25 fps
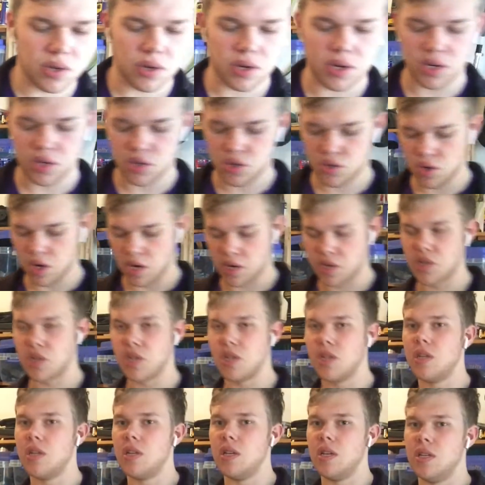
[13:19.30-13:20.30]

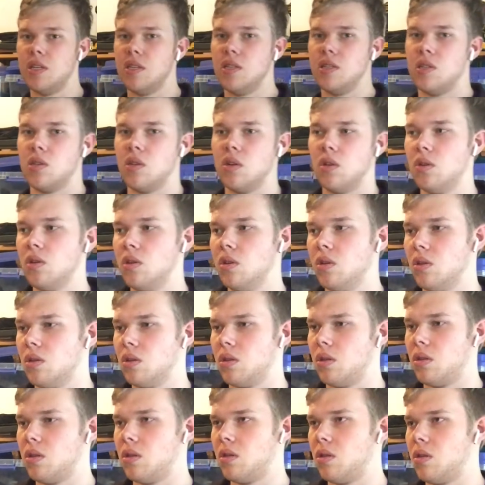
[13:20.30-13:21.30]
construction is a
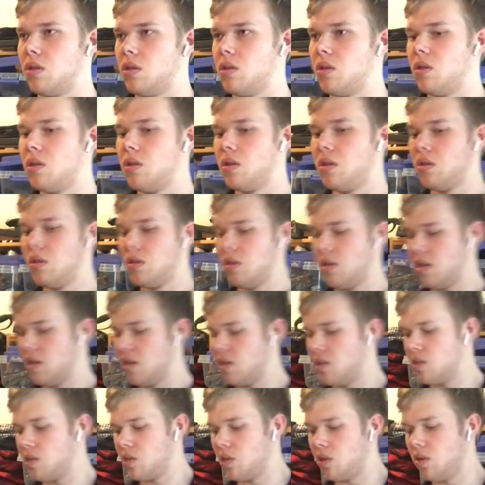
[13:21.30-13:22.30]

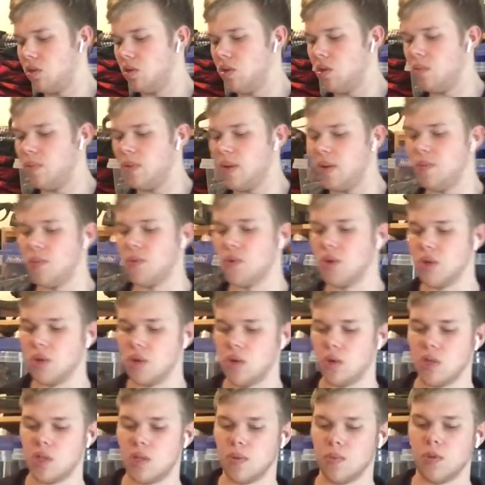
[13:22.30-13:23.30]
little bit more
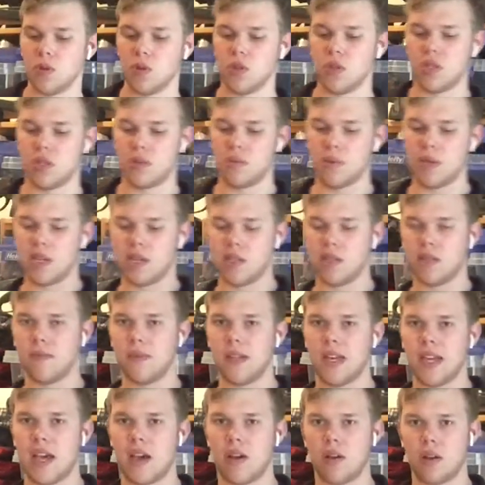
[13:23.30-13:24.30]
noticeable just because of
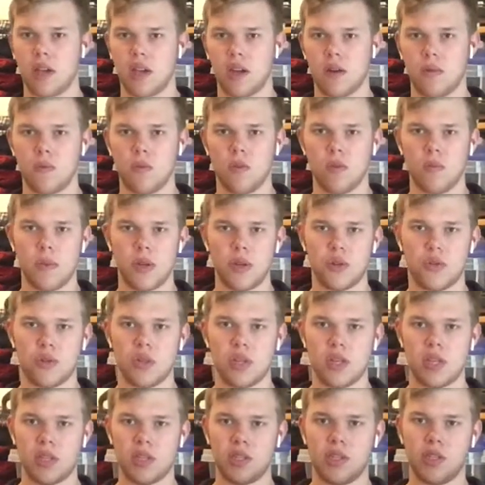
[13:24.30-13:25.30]
like how kind of rudimentary
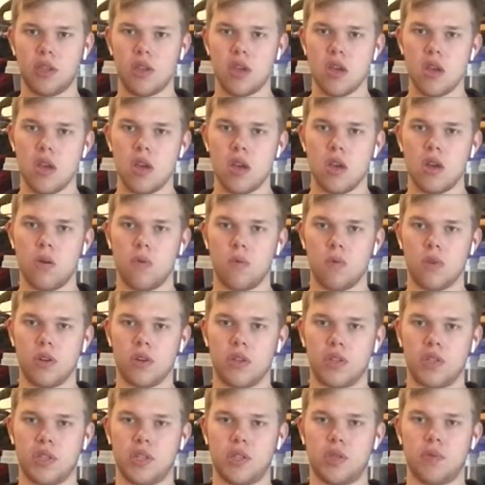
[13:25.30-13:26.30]
it is.
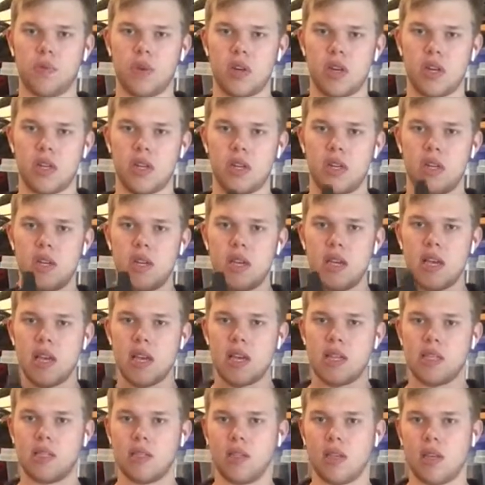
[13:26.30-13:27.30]
Whereas this one,
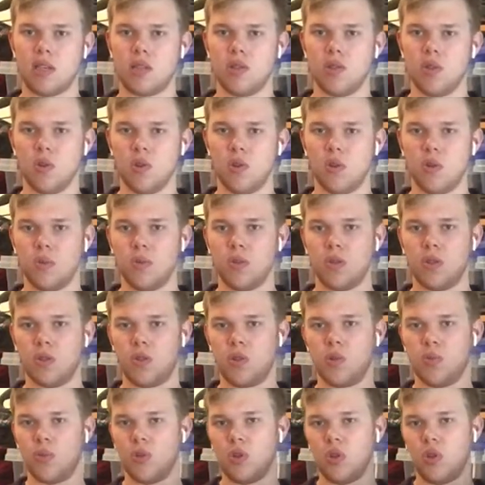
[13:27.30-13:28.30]
it's less
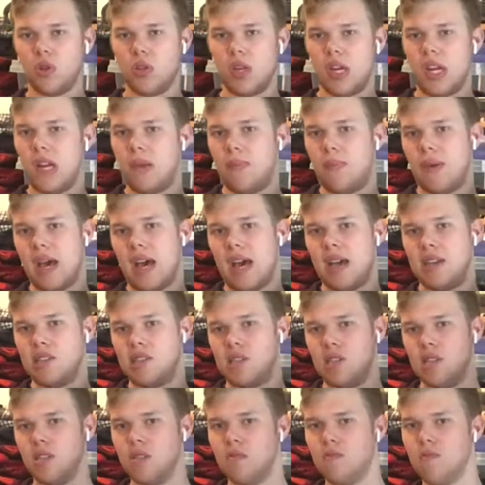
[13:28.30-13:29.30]
noticeable and it
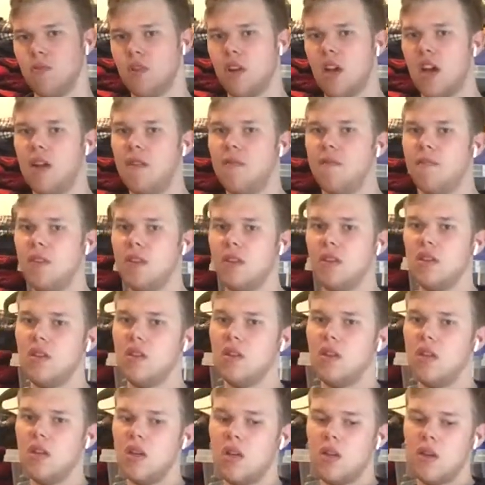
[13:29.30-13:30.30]
passes for kind of
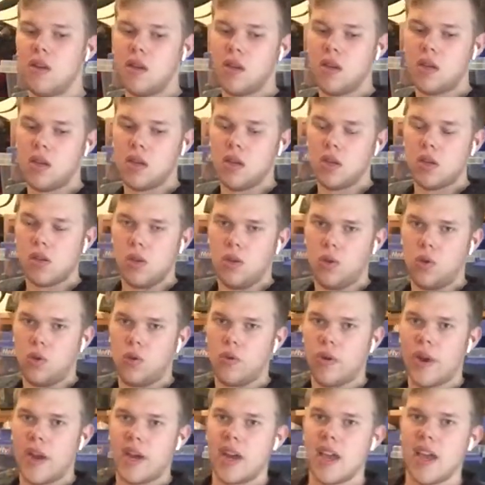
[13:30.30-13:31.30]
a
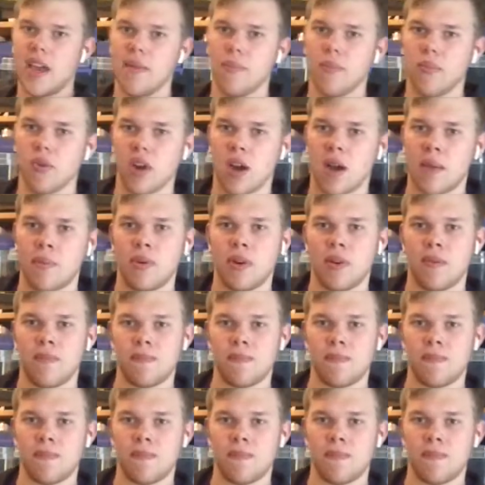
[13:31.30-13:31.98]
grade A prop.